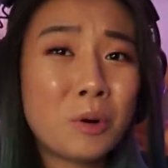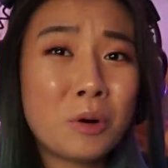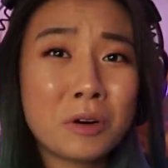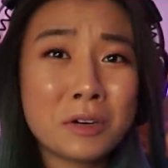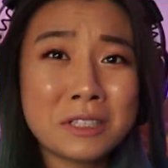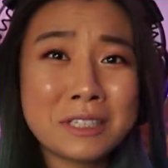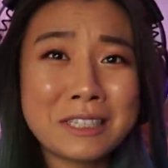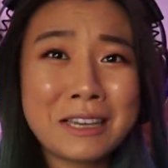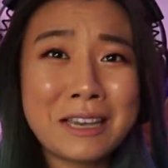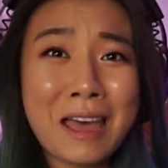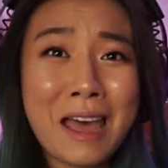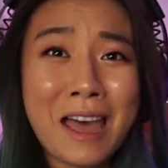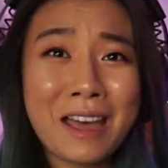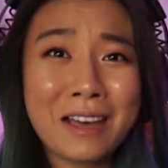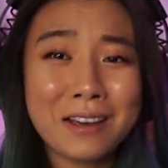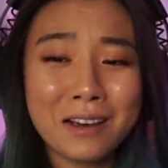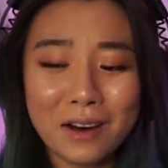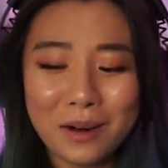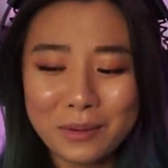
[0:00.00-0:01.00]
poor
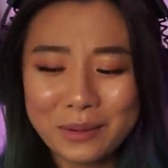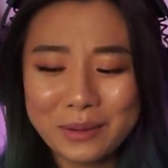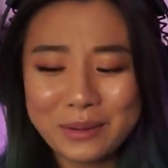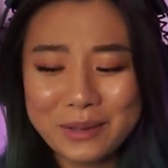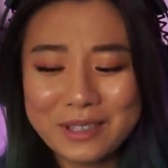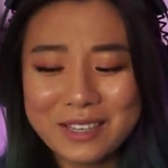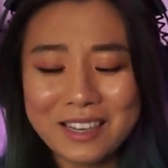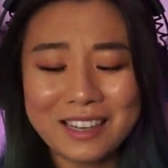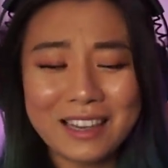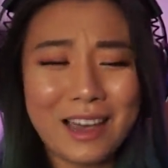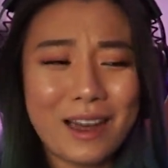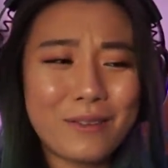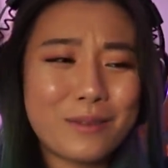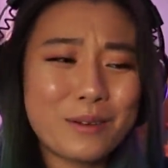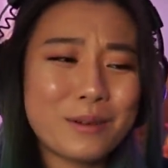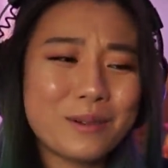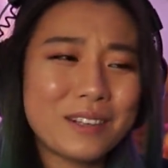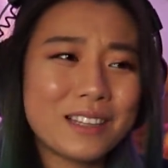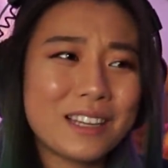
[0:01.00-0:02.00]
Diego, losing
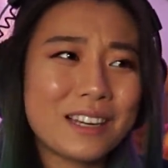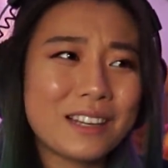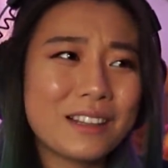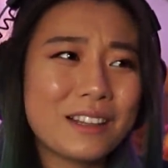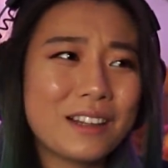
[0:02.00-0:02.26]
everyone that he